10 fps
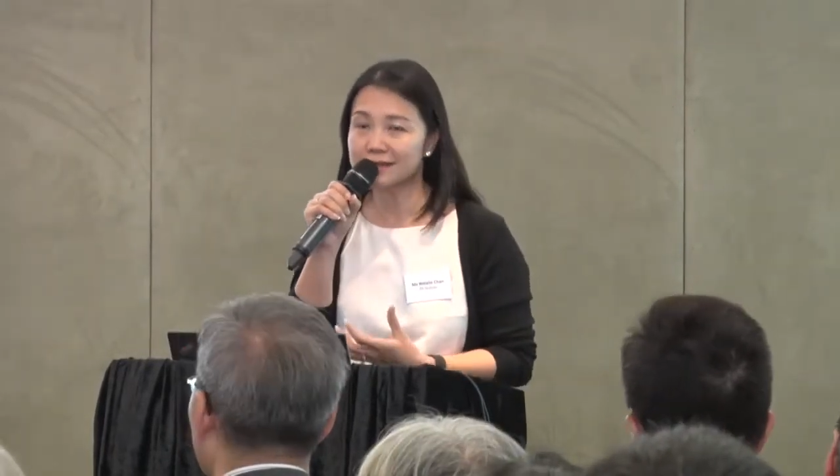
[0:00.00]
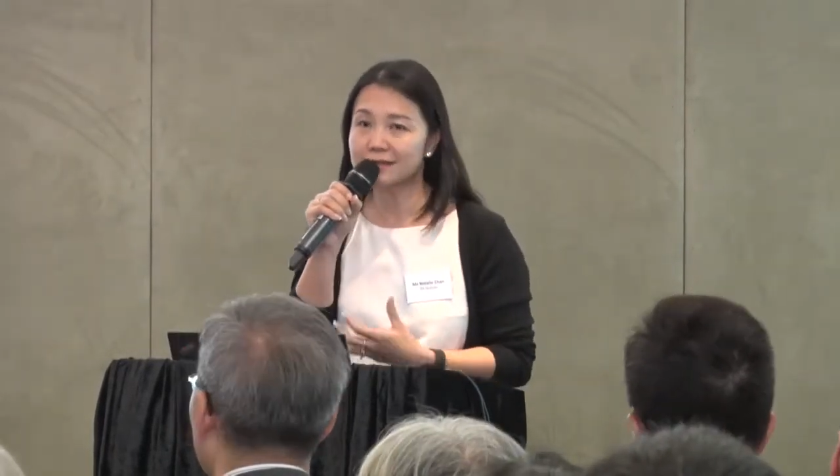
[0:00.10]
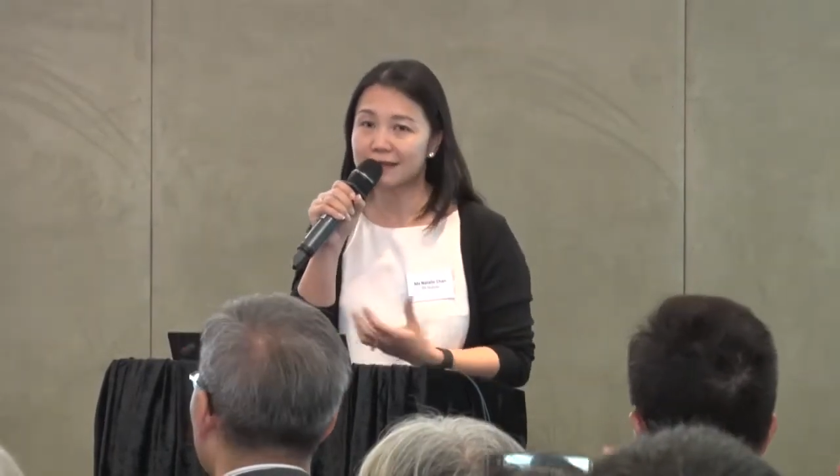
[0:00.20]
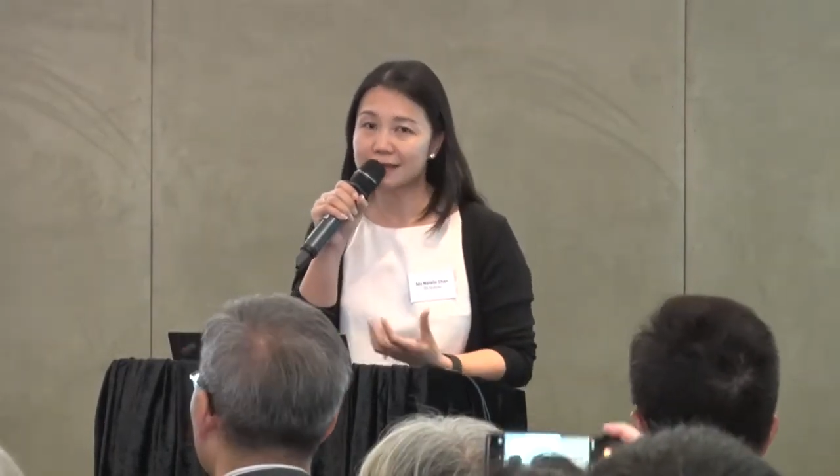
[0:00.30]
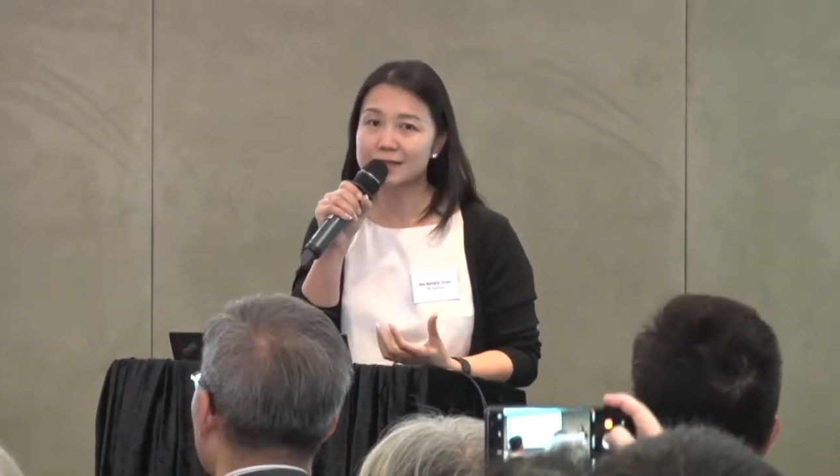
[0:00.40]
in
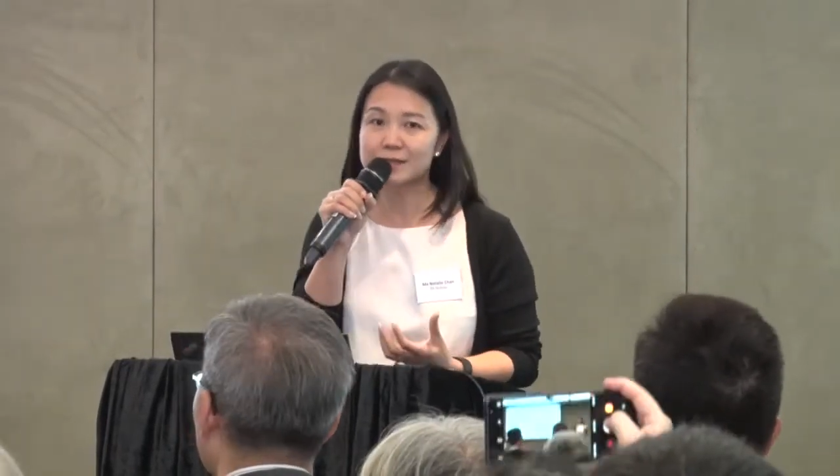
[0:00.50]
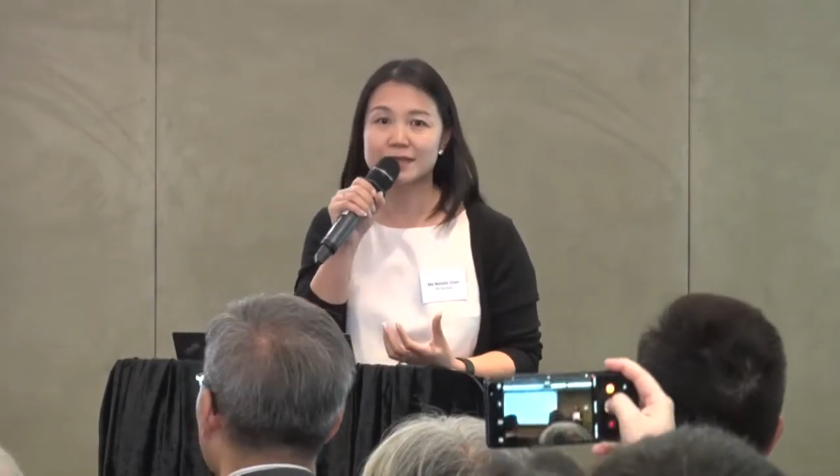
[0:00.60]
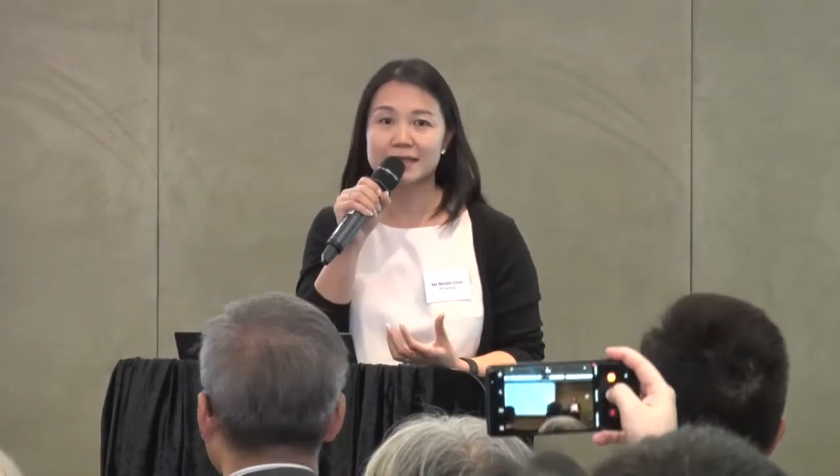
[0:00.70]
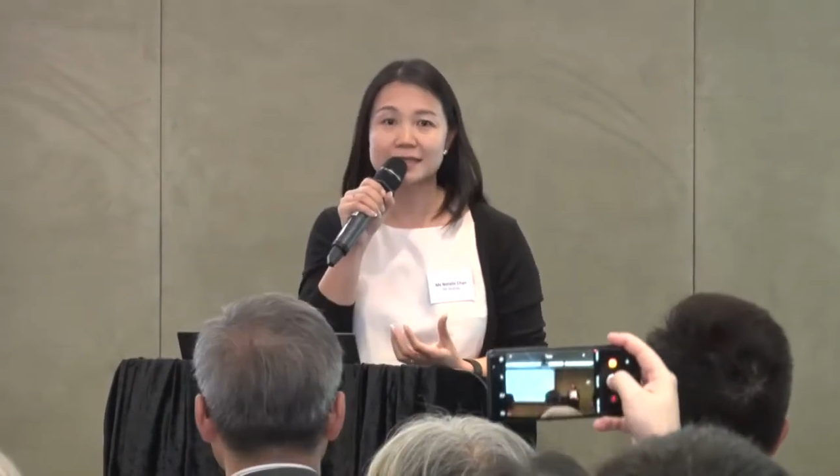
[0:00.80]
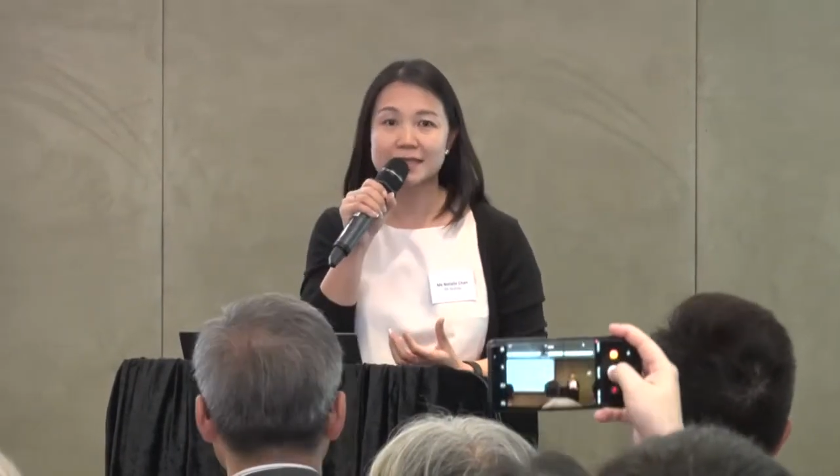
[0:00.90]
the last 2
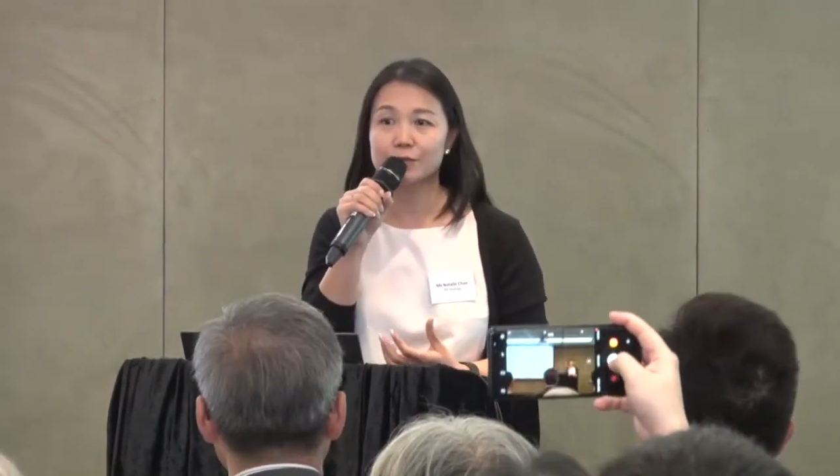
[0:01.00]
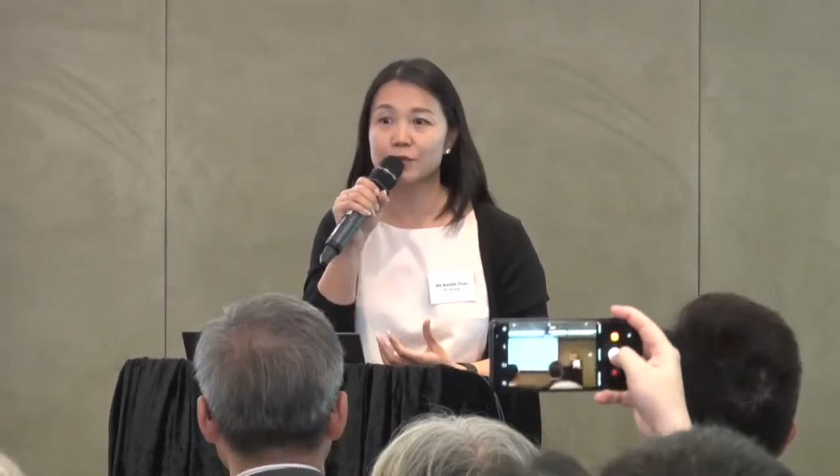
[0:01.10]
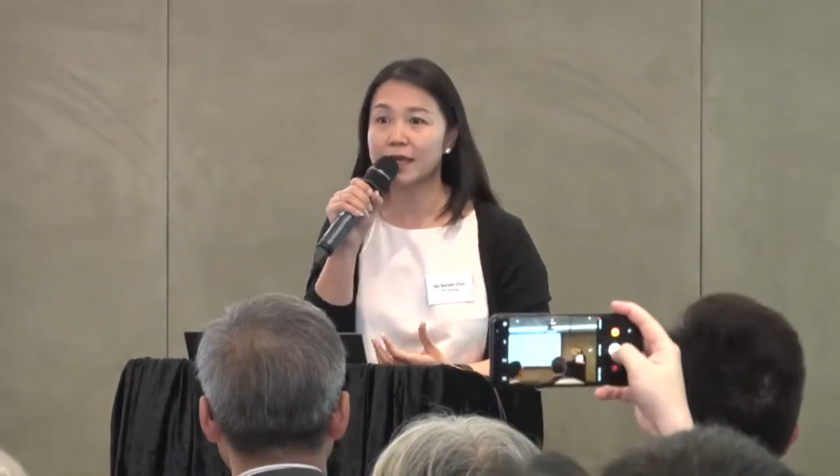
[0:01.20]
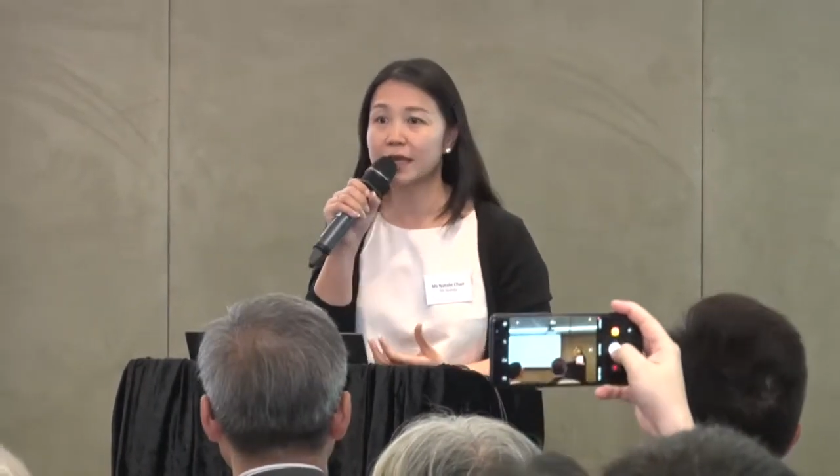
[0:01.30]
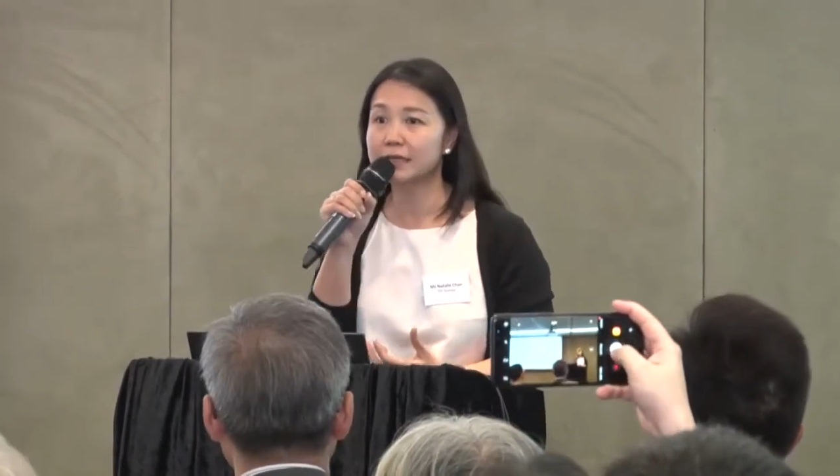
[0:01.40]
days, and
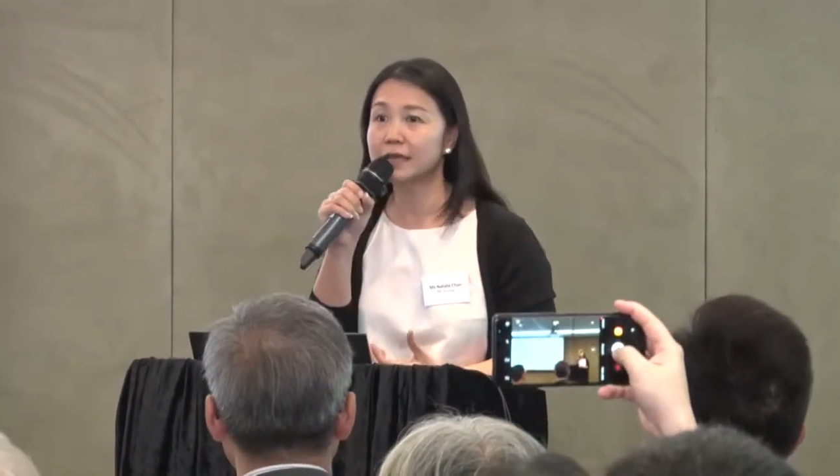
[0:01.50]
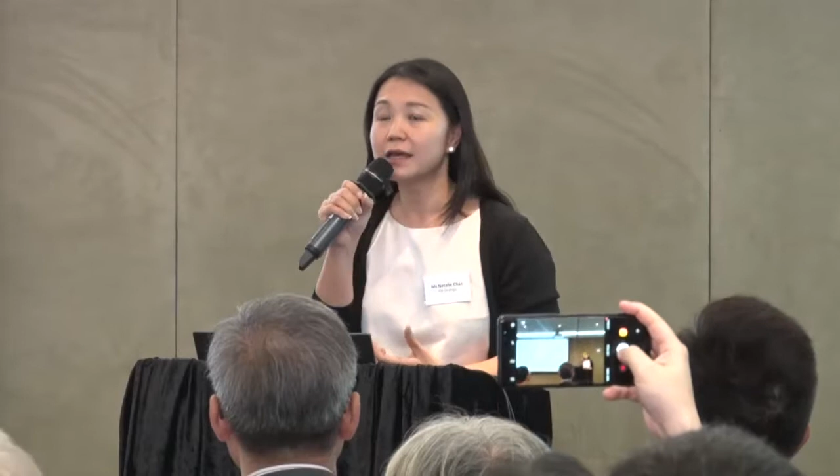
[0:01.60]
we had